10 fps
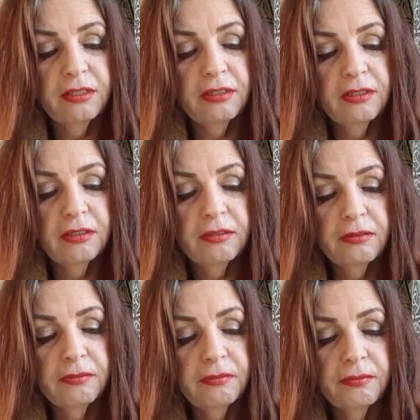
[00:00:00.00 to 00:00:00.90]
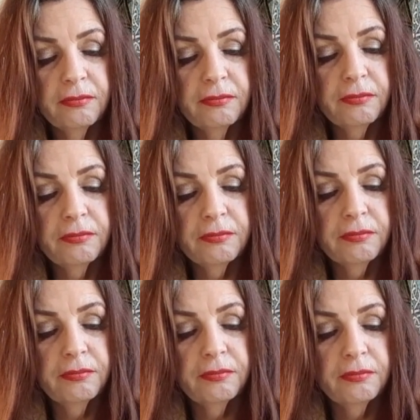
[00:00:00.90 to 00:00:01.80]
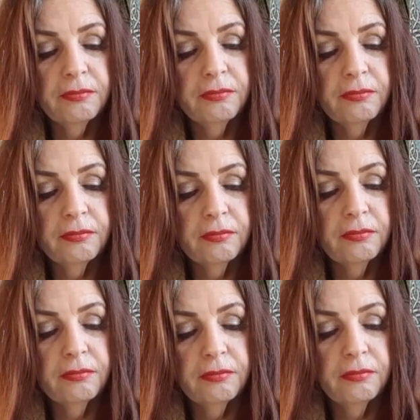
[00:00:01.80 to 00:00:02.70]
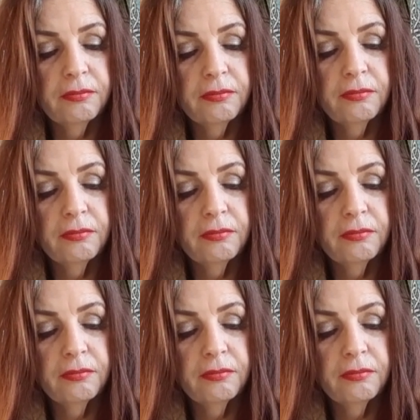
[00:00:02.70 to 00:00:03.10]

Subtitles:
(silence)